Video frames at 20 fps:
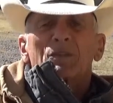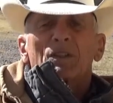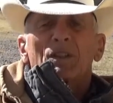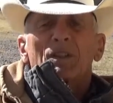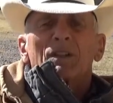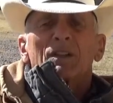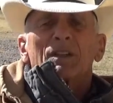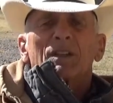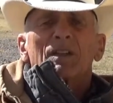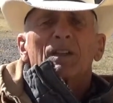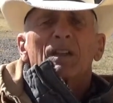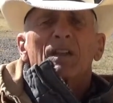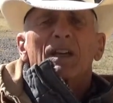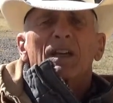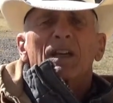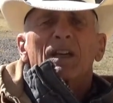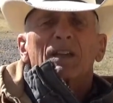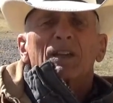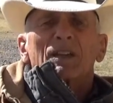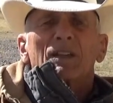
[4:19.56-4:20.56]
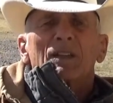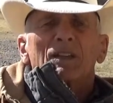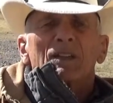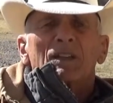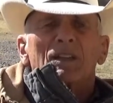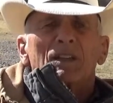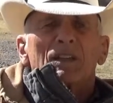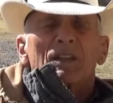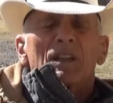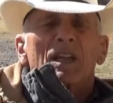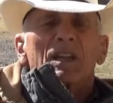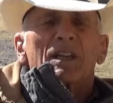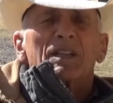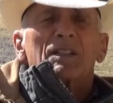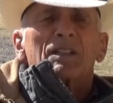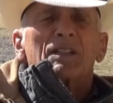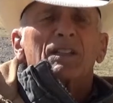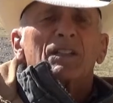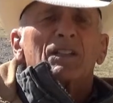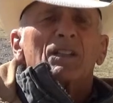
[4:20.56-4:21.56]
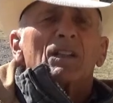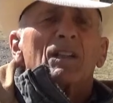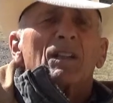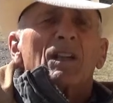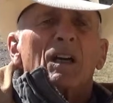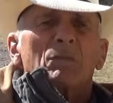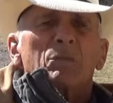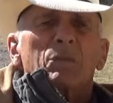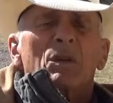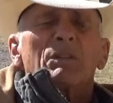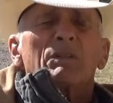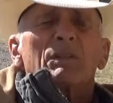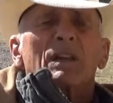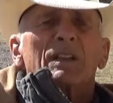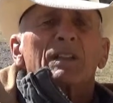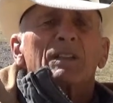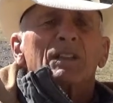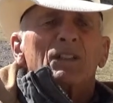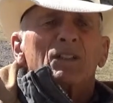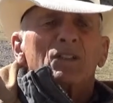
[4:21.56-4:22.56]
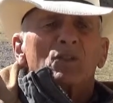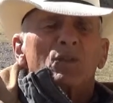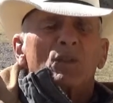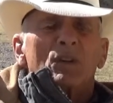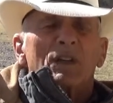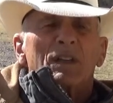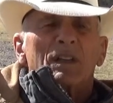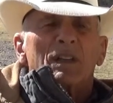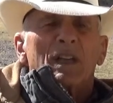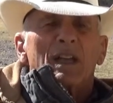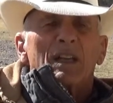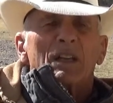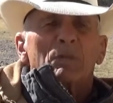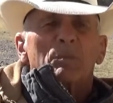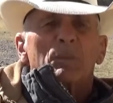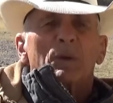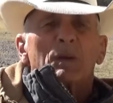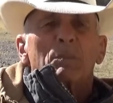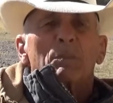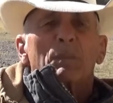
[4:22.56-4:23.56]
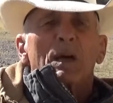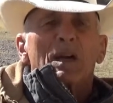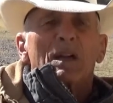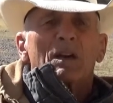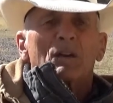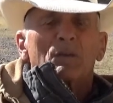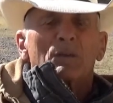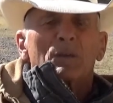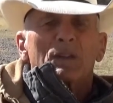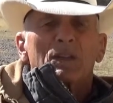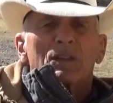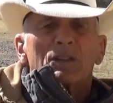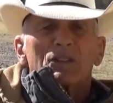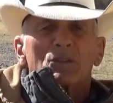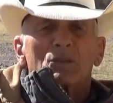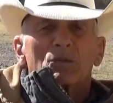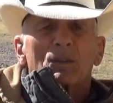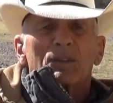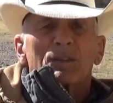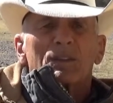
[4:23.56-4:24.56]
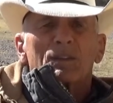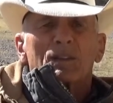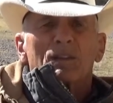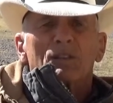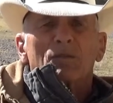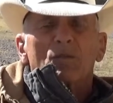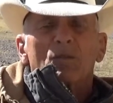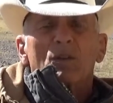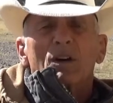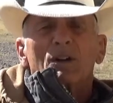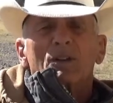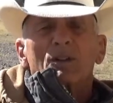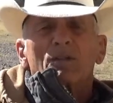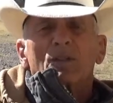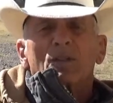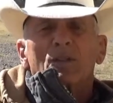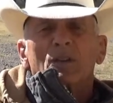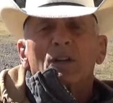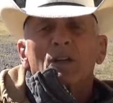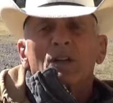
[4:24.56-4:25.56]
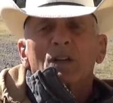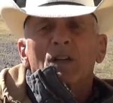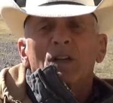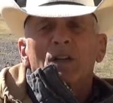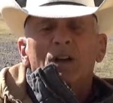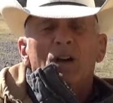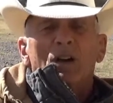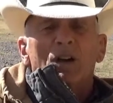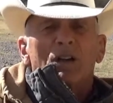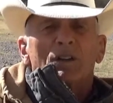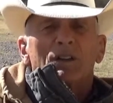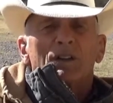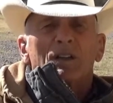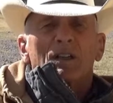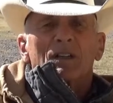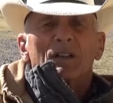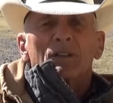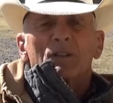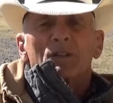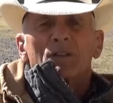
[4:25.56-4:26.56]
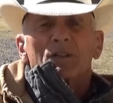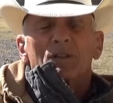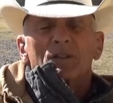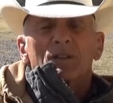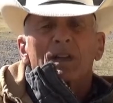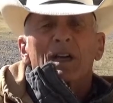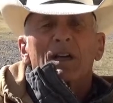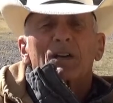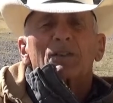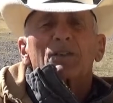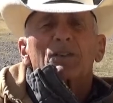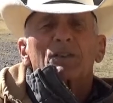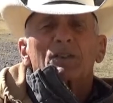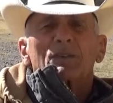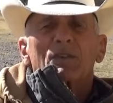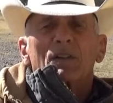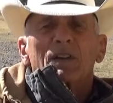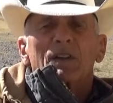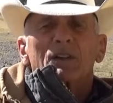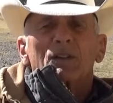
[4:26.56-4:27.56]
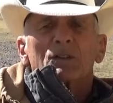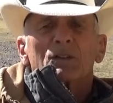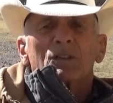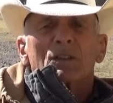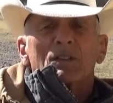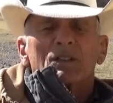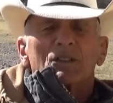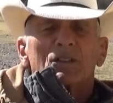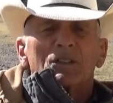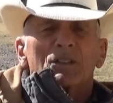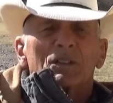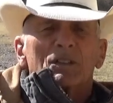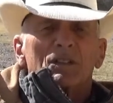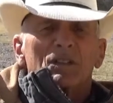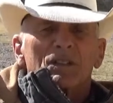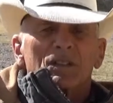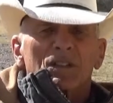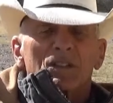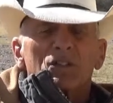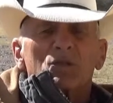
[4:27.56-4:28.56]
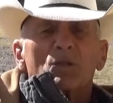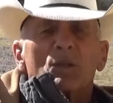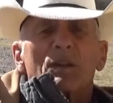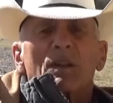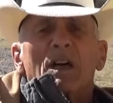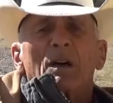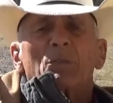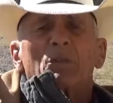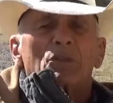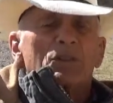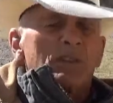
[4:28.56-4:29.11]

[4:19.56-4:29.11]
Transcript: and in I believe 1920, they had a big battle because there wasn't enough water for all the hundreds or thousands of acres, as the ditch went almost